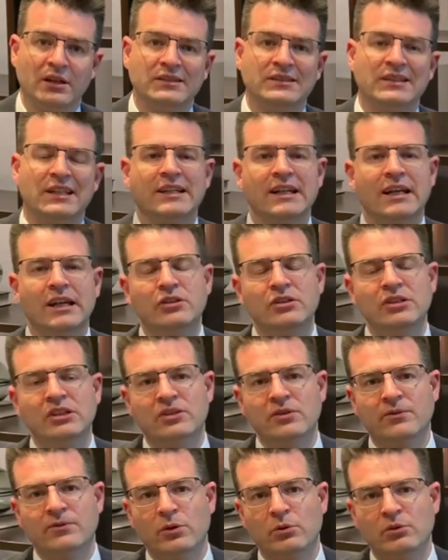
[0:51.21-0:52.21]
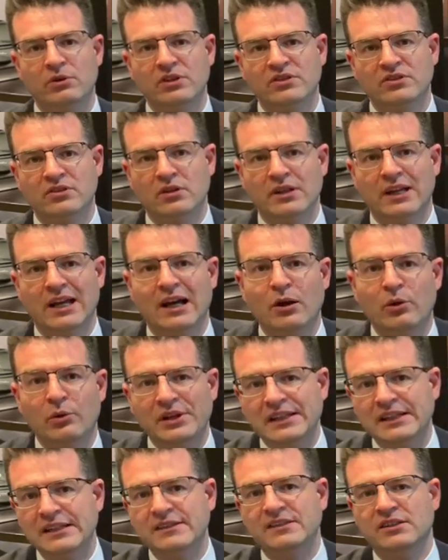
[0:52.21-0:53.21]
today you need to focus on how
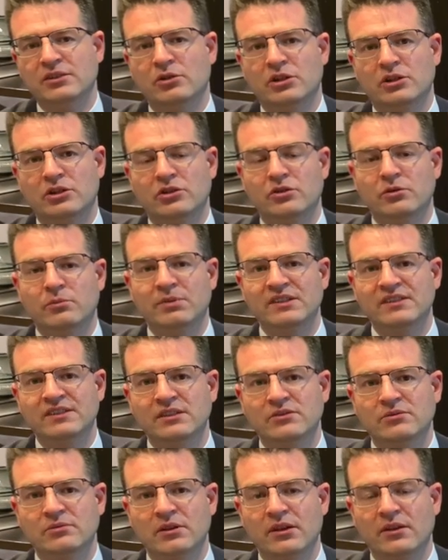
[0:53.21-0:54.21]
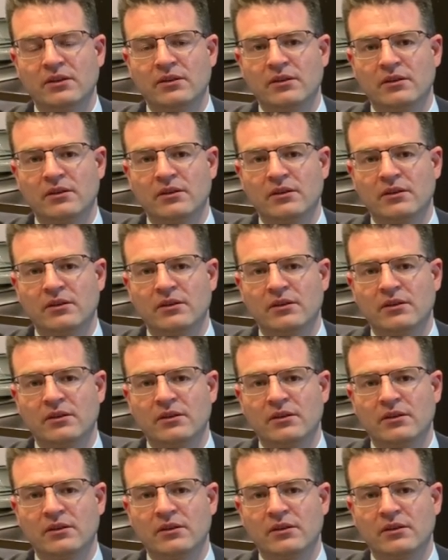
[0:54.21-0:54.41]
easy you are to do business with.